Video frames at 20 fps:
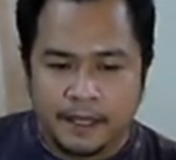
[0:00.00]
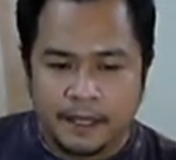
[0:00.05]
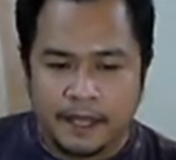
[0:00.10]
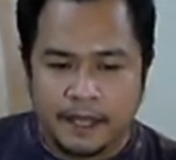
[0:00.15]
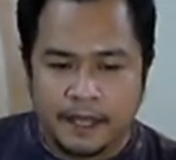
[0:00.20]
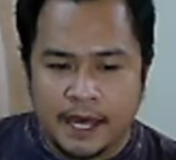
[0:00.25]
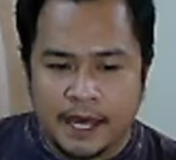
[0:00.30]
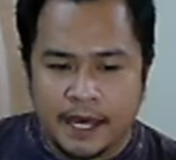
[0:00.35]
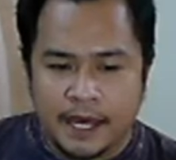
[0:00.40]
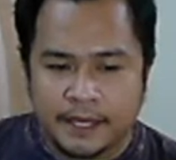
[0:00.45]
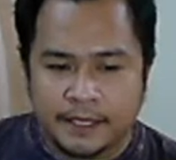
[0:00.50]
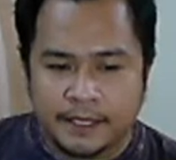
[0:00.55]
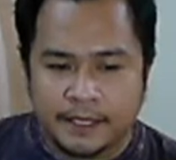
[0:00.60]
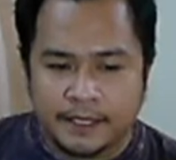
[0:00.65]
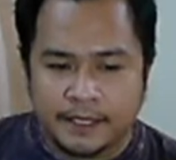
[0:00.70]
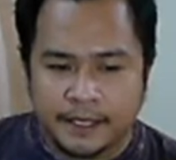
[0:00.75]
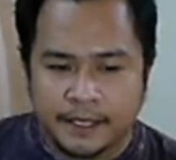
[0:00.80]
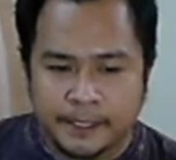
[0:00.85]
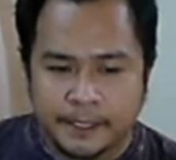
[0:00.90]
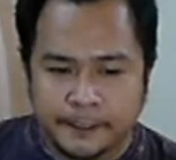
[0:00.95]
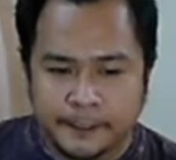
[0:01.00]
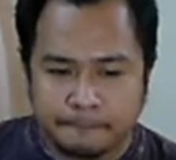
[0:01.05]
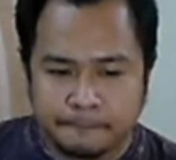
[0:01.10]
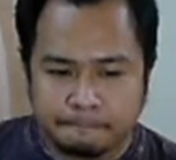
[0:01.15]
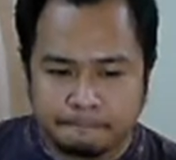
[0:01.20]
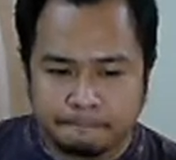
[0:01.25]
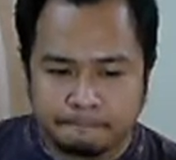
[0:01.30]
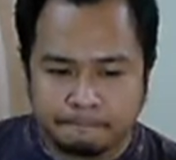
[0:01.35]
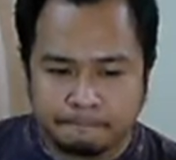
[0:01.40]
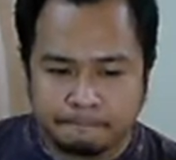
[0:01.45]
that
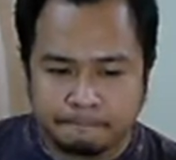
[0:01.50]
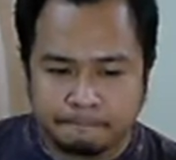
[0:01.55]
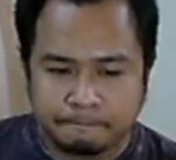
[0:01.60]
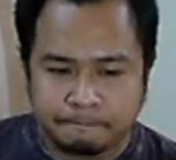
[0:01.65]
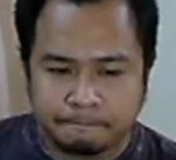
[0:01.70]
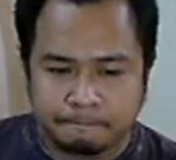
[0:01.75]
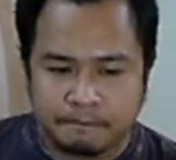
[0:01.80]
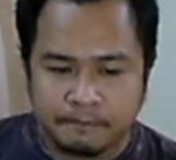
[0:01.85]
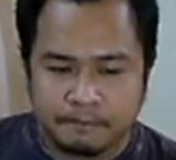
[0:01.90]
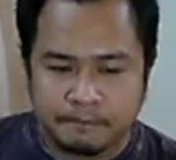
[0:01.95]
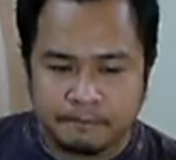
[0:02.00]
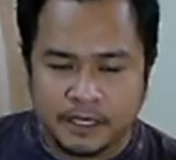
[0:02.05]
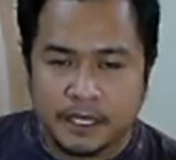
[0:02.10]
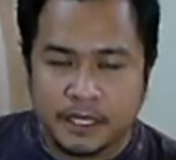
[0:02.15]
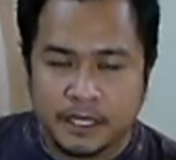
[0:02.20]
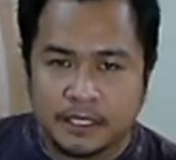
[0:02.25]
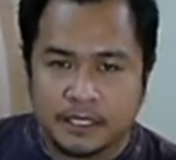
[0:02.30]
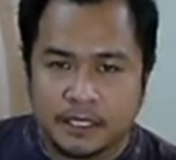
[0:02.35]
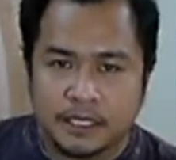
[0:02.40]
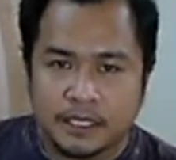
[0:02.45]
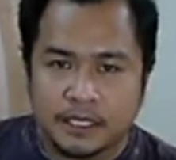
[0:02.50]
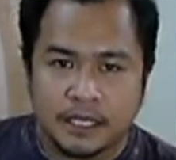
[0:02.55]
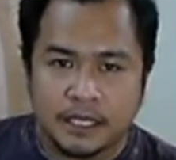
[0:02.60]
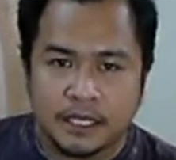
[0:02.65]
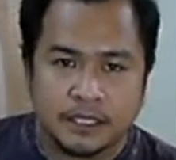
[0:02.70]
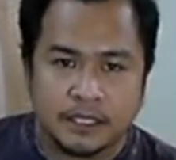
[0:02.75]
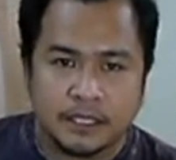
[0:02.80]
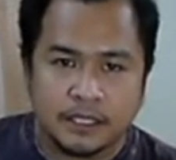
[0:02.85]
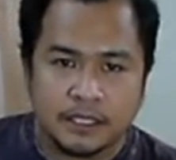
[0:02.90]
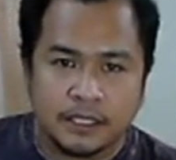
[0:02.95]
it is the
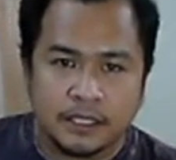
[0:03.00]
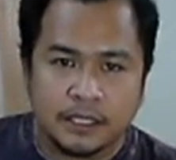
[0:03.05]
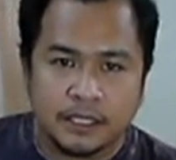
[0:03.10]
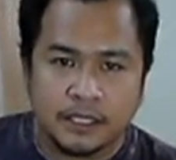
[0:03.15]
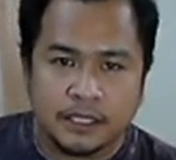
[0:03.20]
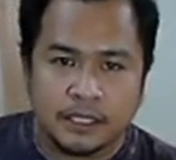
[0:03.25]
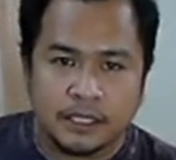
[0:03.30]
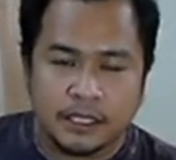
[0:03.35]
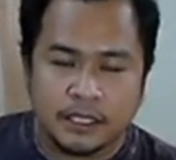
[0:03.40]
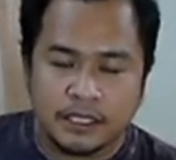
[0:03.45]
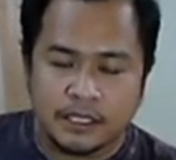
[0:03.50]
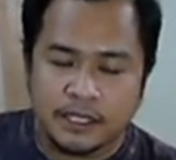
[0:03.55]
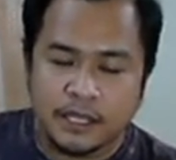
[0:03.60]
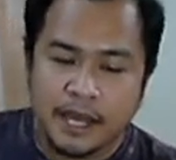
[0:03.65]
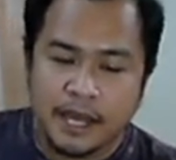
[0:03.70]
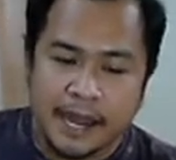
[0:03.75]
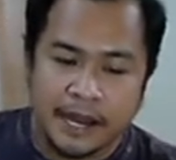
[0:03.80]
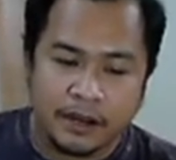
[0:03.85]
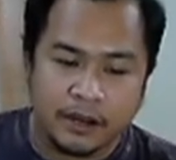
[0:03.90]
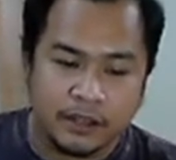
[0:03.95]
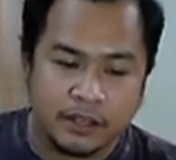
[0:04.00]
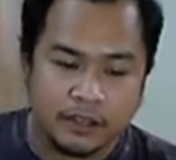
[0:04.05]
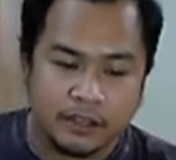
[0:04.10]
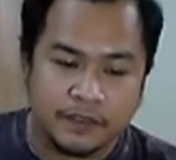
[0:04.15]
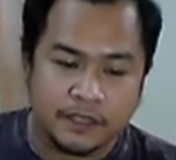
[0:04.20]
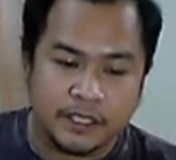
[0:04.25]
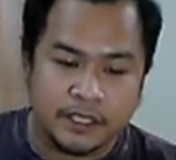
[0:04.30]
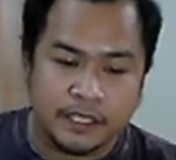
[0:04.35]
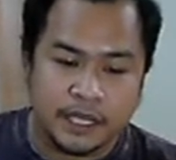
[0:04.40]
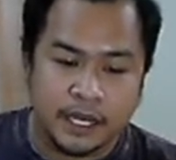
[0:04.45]
sun's the angle of
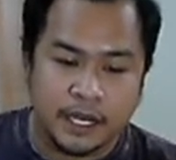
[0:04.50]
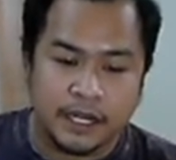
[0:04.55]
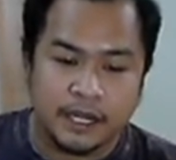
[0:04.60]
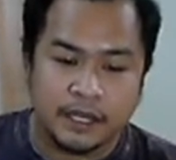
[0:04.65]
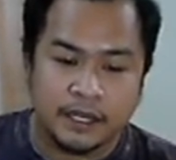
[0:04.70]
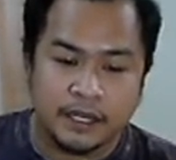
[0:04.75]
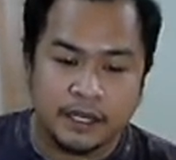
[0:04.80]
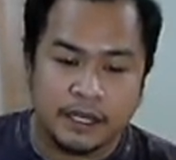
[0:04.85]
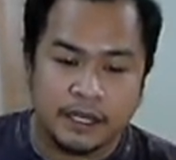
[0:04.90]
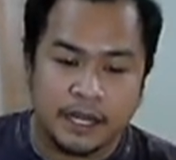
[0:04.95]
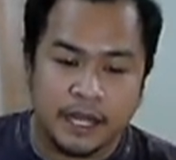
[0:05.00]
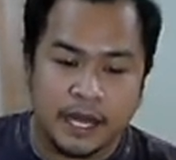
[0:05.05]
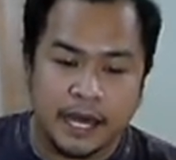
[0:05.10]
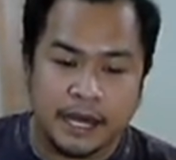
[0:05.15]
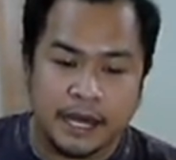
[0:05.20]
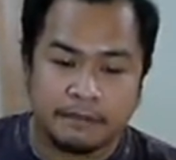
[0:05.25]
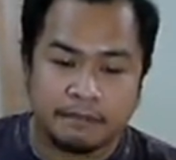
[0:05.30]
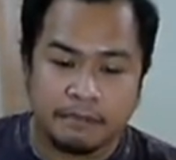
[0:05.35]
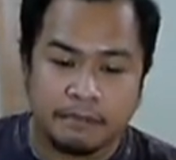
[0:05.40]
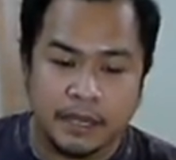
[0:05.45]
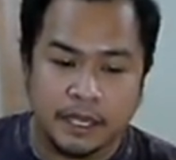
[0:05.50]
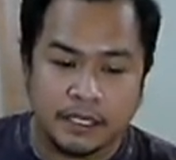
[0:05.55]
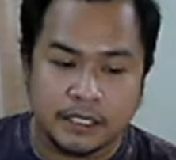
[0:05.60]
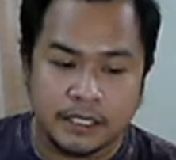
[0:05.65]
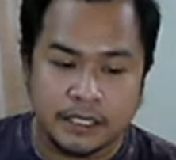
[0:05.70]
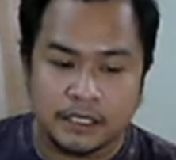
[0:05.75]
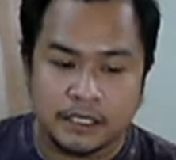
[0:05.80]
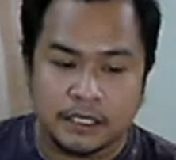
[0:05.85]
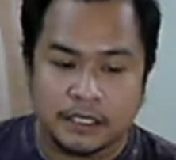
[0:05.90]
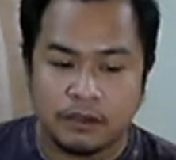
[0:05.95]
the sun that makes
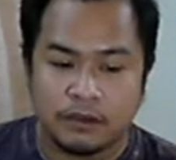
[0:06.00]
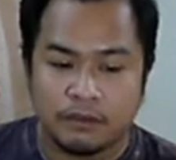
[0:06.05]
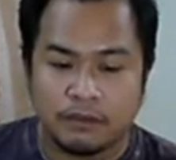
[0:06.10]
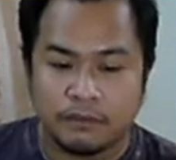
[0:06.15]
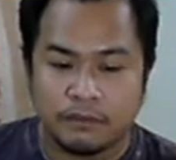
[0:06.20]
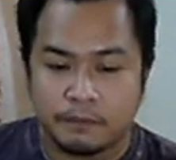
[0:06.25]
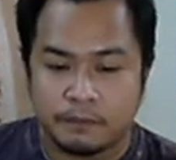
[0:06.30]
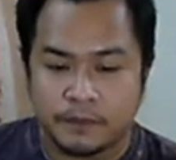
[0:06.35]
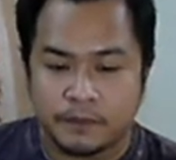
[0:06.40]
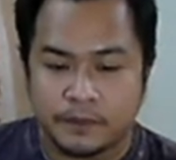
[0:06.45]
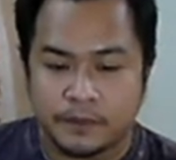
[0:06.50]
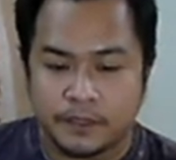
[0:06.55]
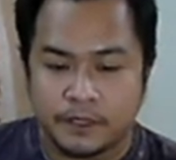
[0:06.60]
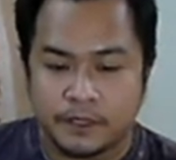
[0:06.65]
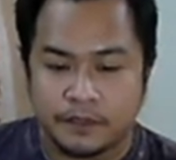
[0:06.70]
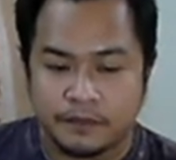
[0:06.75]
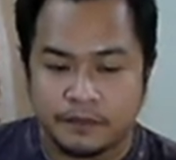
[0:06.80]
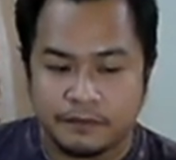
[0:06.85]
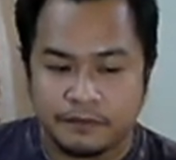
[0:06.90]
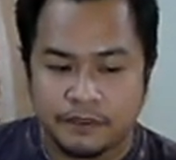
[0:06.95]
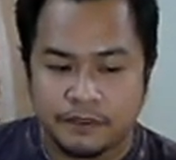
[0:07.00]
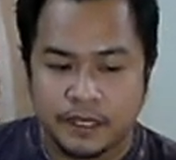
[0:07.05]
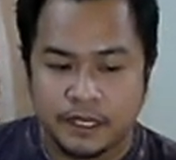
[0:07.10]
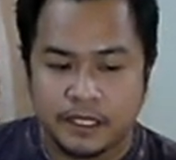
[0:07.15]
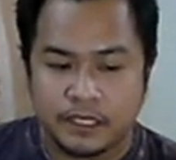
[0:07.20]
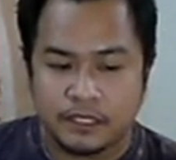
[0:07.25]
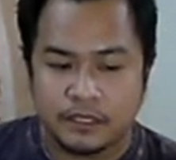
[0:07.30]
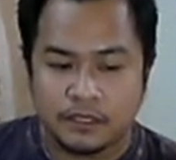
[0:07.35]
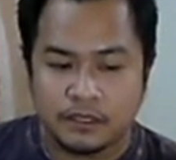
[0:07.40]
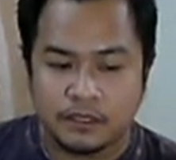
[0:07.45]
the slopes
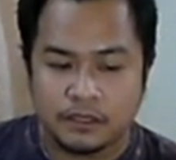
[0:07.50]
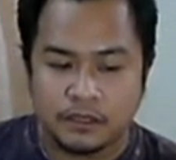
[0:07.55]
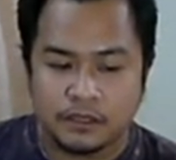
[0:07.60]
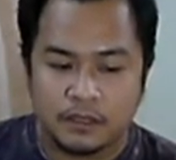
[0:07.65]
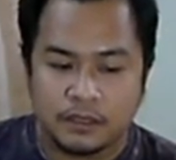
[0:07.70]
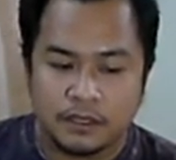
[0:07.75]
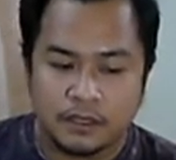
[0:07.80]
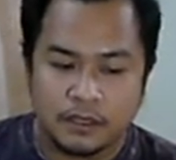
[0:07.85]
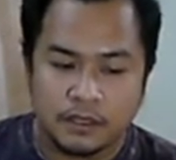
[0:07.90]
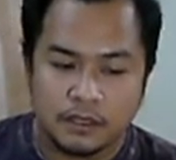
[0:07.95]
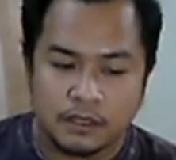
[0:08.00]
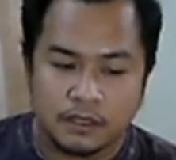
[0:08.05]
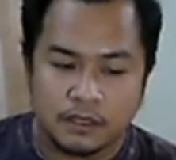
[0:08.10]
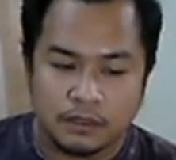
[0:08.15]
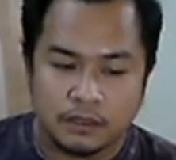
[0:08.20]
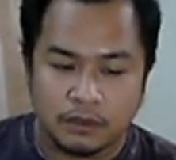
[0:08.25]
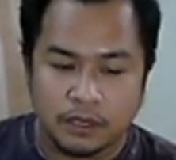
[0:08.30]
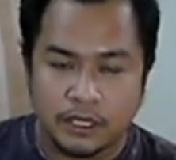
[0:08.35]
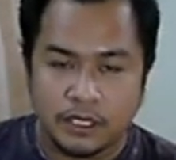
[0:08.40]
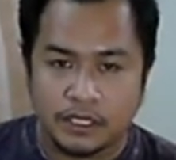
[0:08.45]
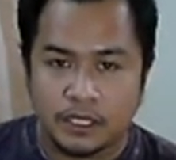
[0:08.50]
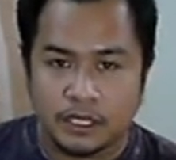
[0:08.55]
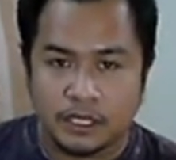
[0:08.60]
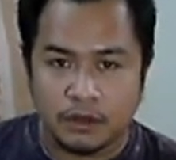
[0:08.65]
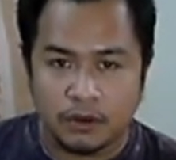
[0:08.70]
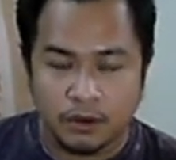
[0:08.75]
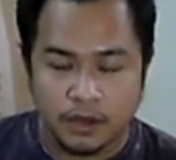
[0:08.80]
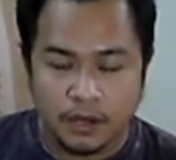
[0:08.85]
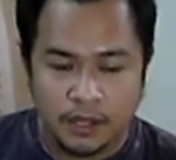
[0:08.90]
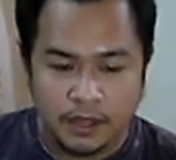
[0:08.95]
face towards the
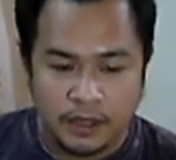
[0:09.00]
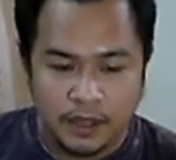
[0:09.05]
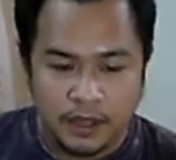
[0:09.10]
north.